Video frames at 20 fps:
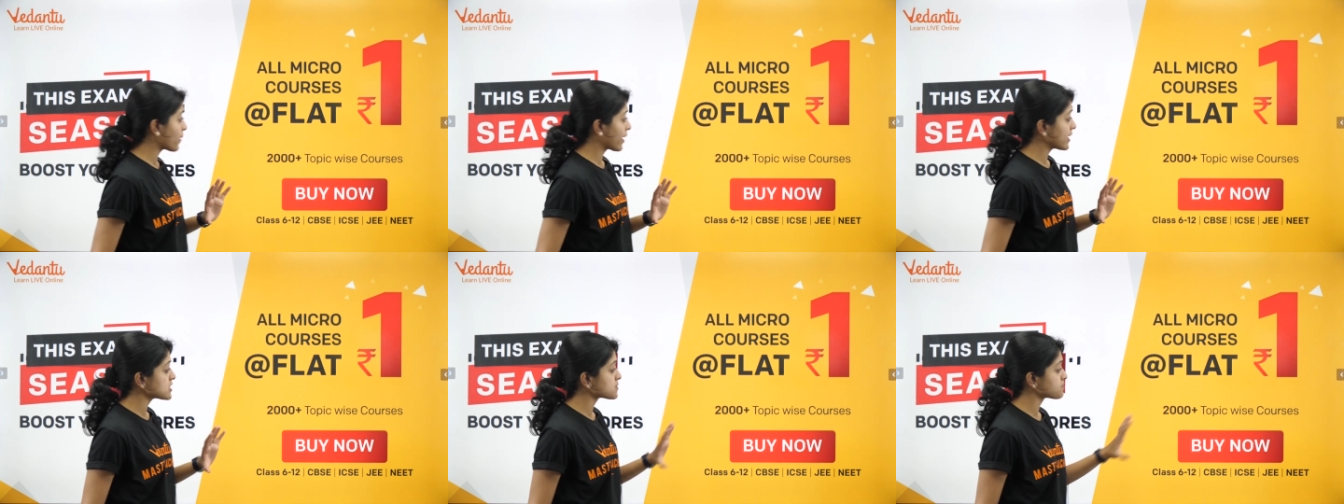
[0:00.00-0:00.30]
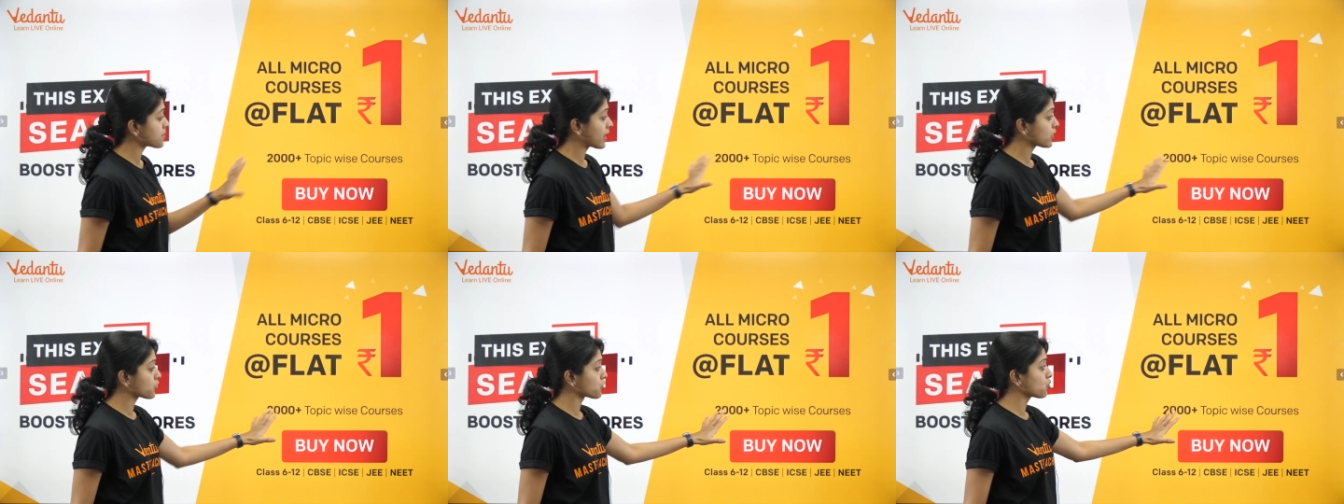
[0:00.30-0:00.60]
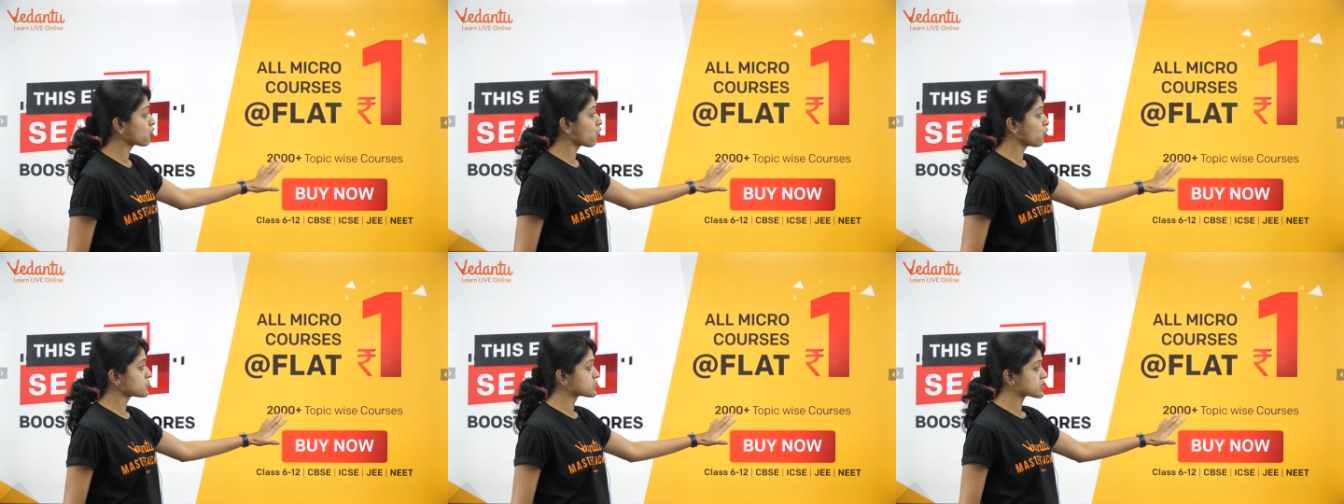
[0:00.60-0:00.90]
wise
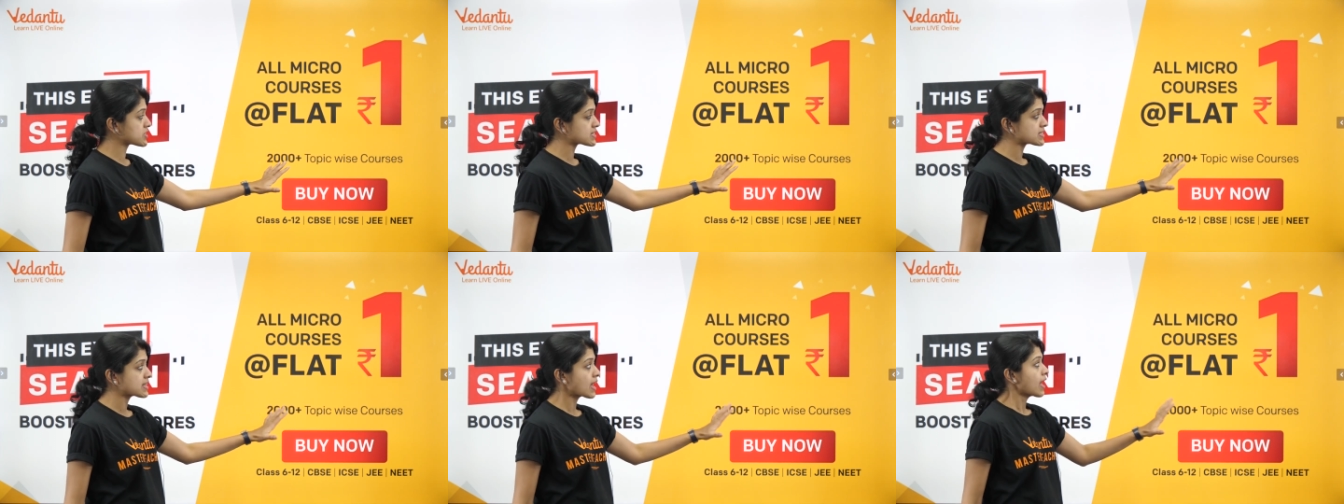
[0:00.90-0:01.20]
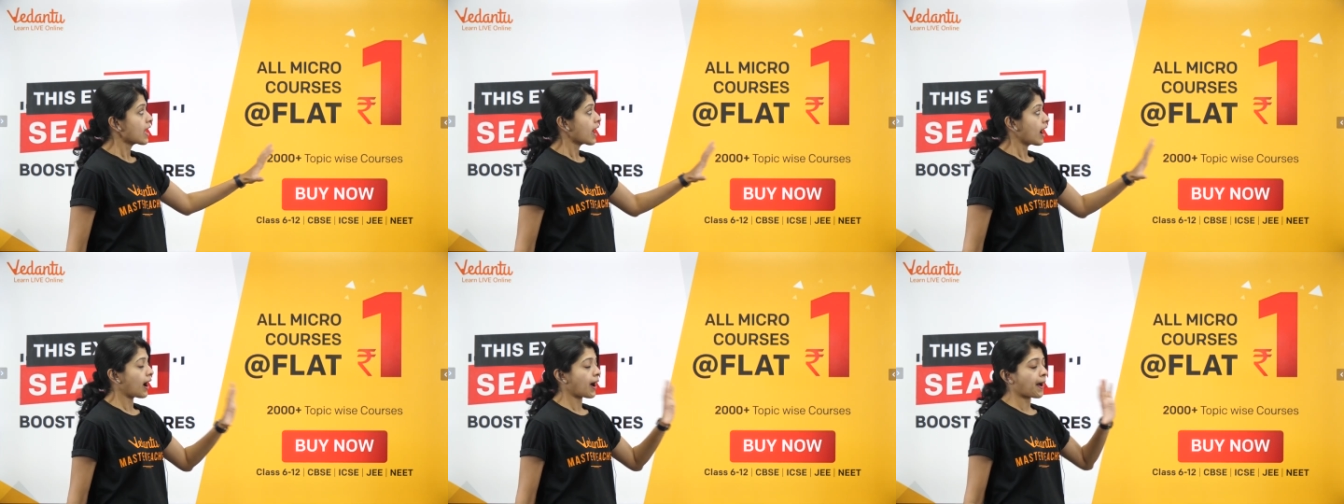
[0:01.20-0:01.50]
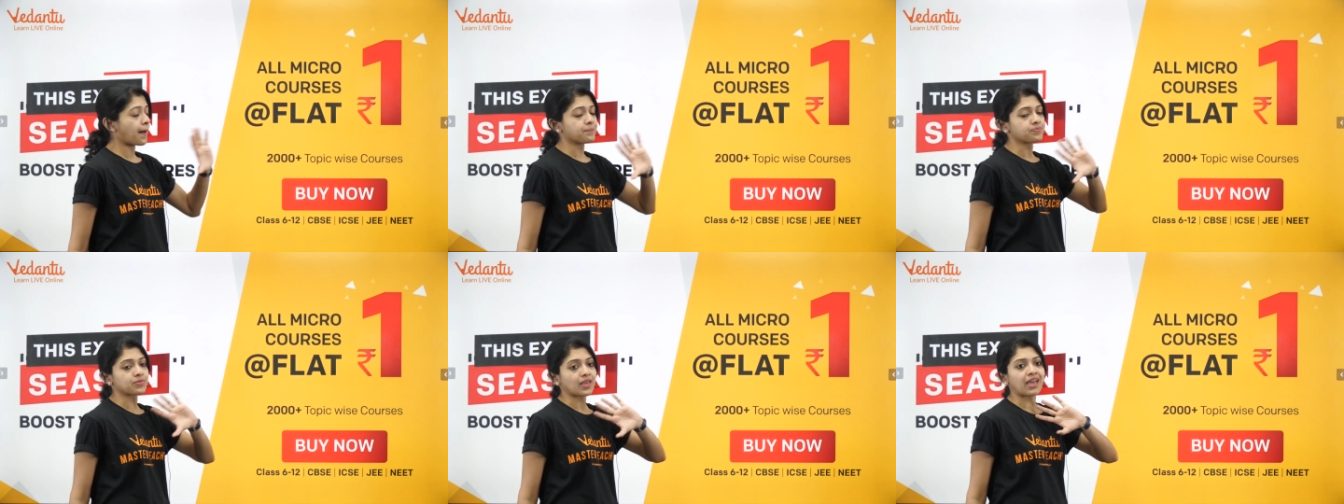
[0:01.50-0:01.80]
micro courses,
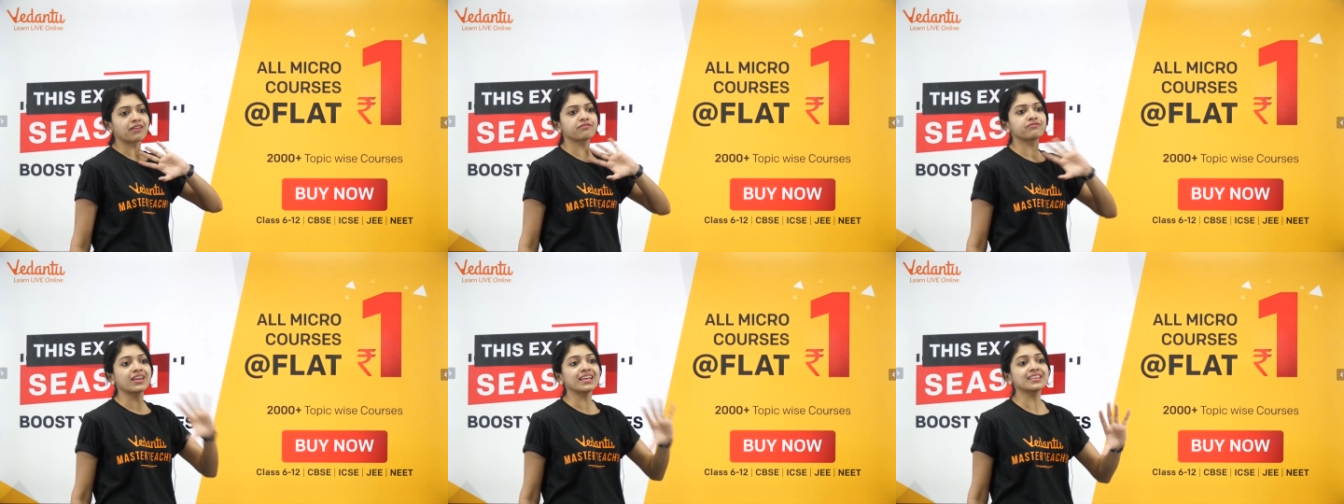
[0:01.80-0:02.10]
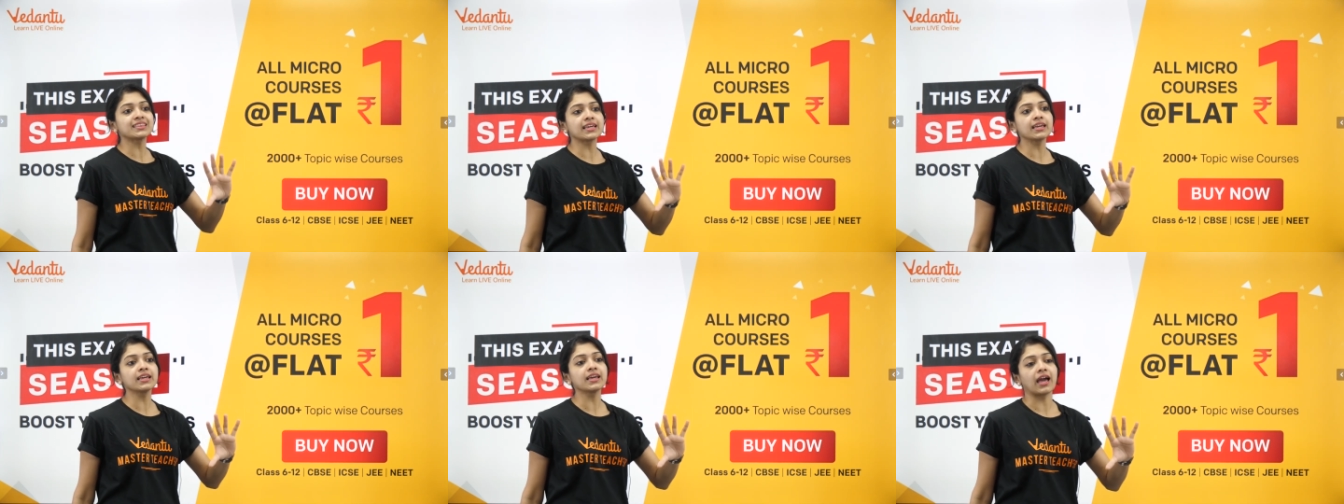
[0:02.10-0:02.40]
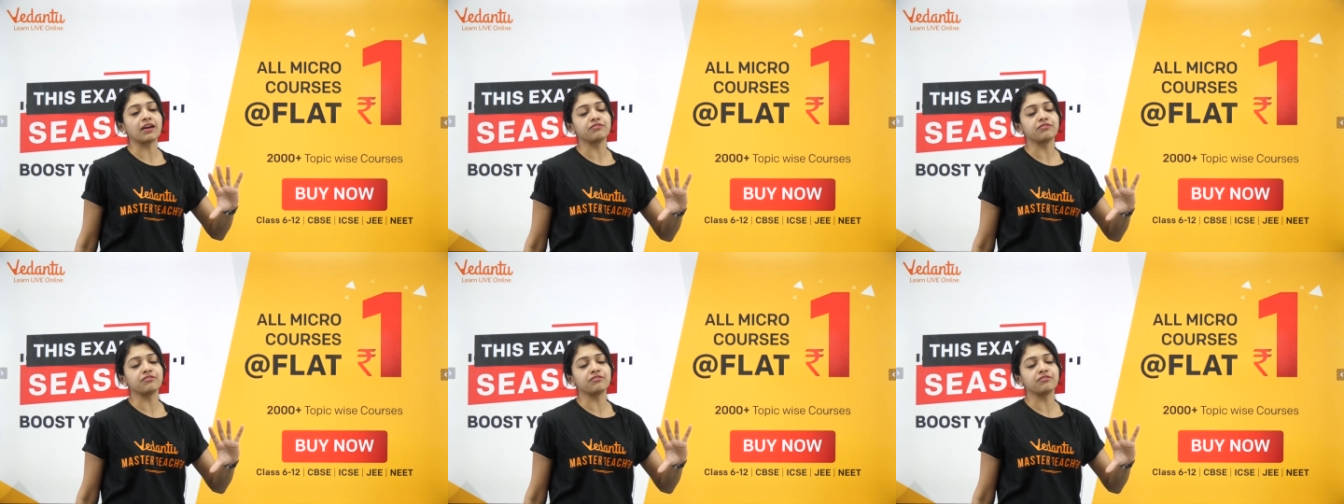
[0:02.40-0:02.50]
everything